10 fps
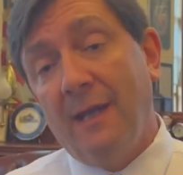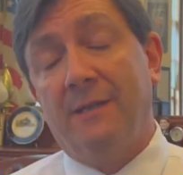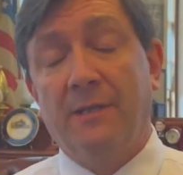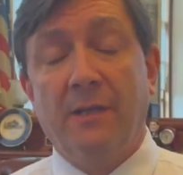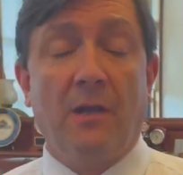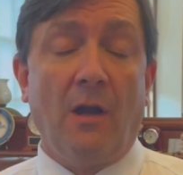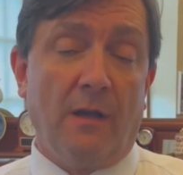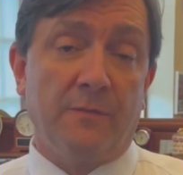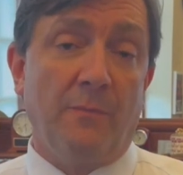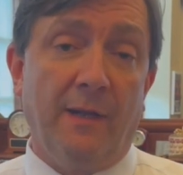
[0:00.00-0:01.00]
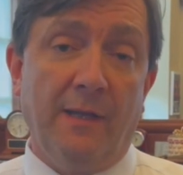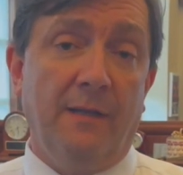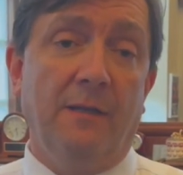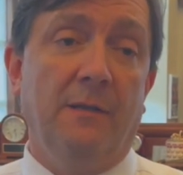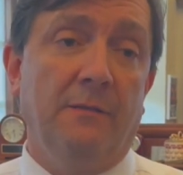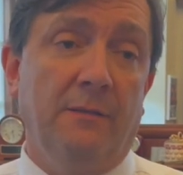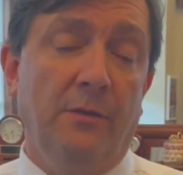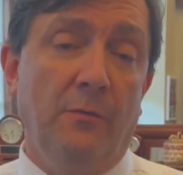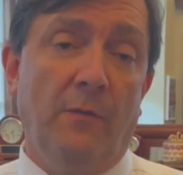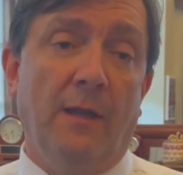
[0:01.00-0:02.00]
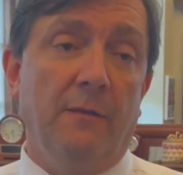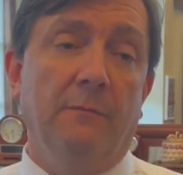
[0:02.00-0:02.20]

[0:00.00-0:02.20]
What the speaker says: it's going to cost money to do that.